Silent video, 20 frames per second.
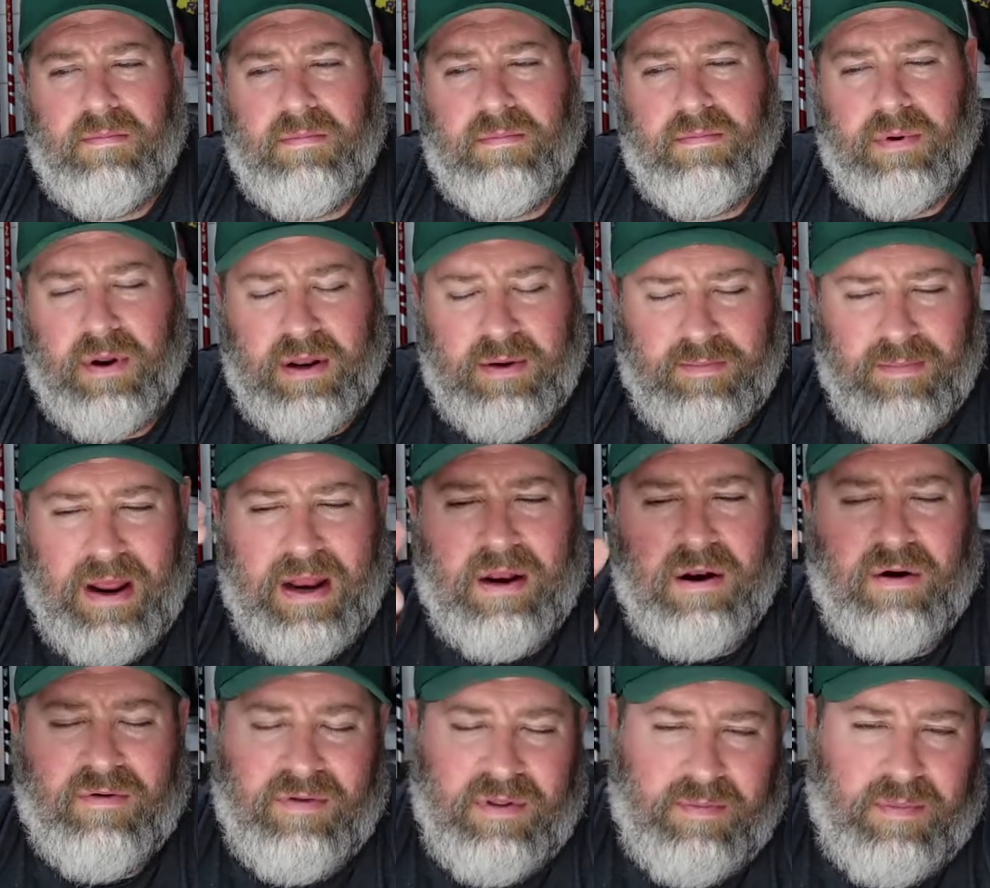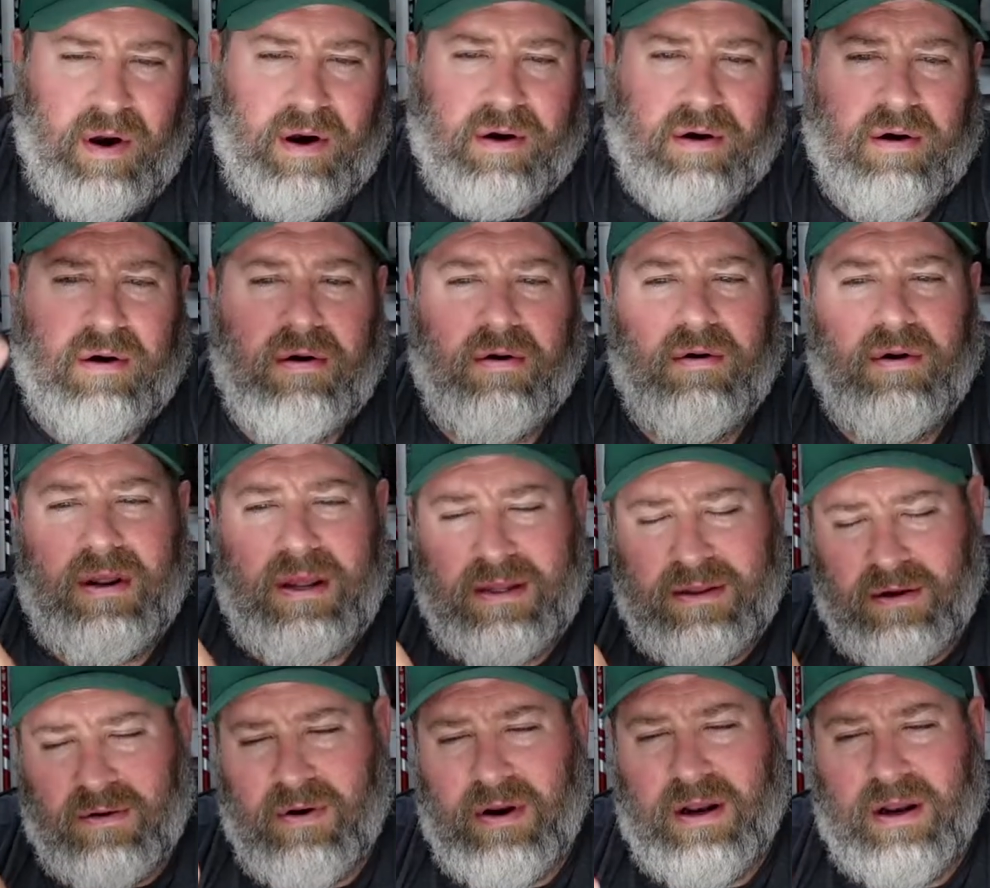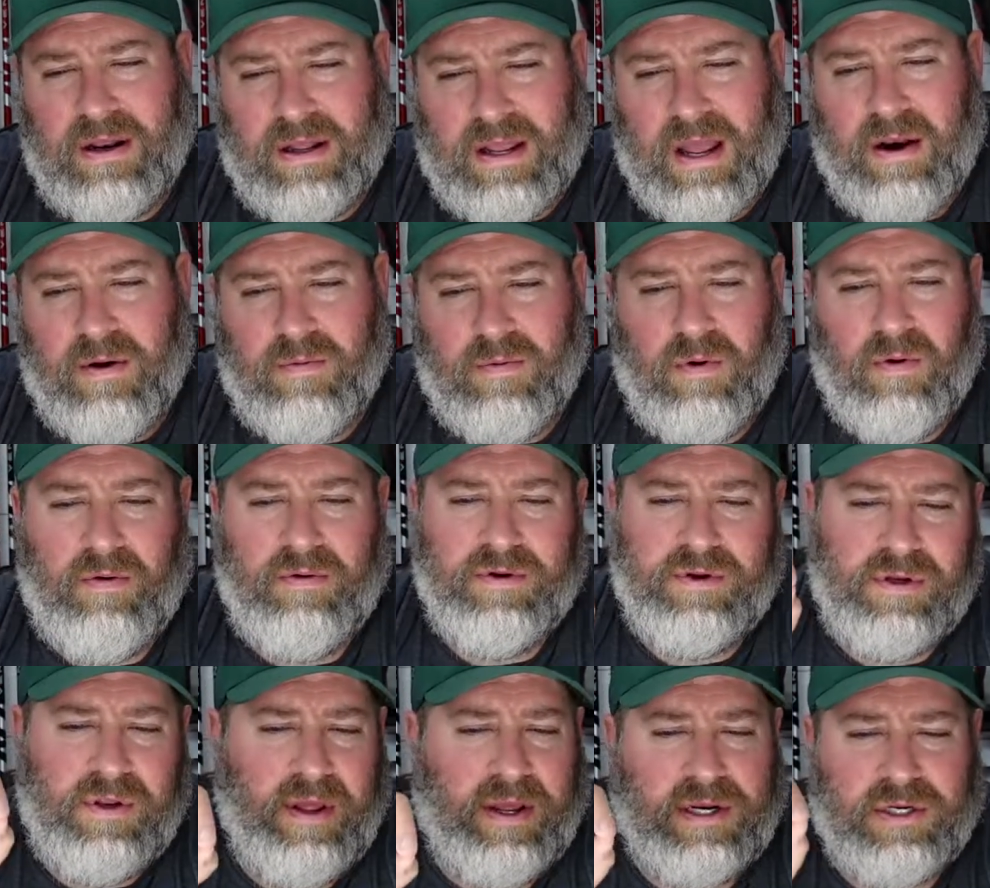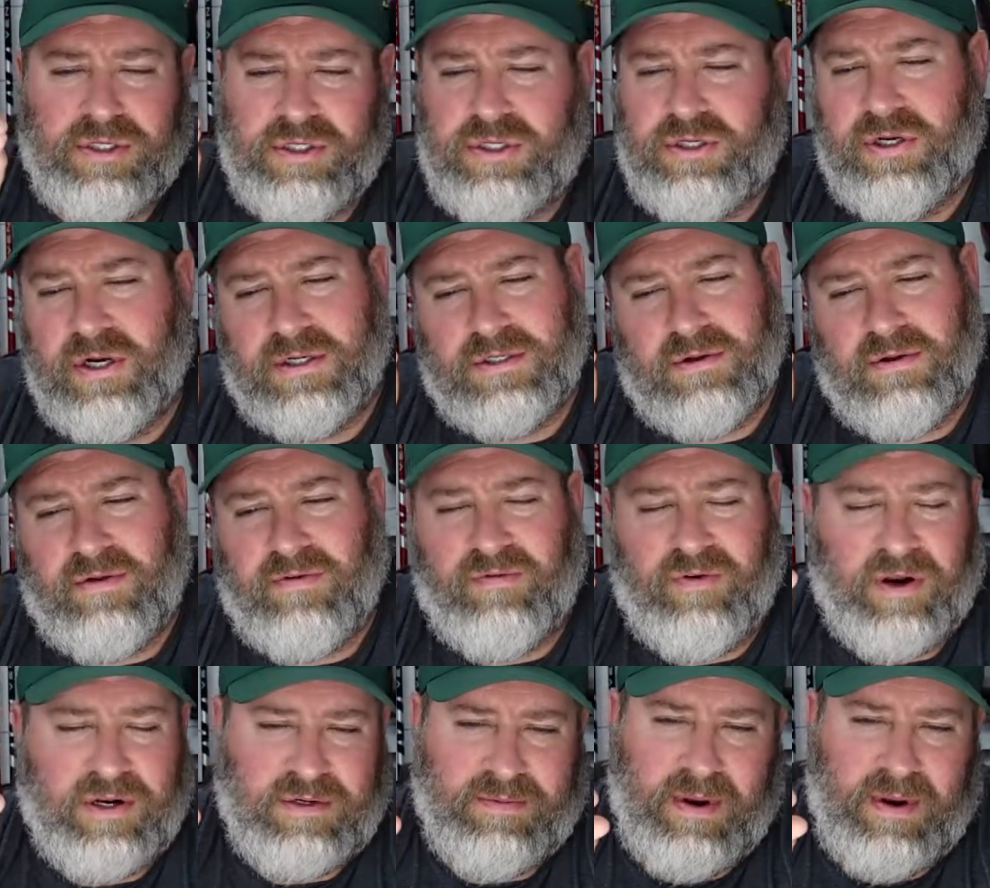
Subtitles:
But it made it over the bunker, hit the green, and it kind of rolled like just through the fringe.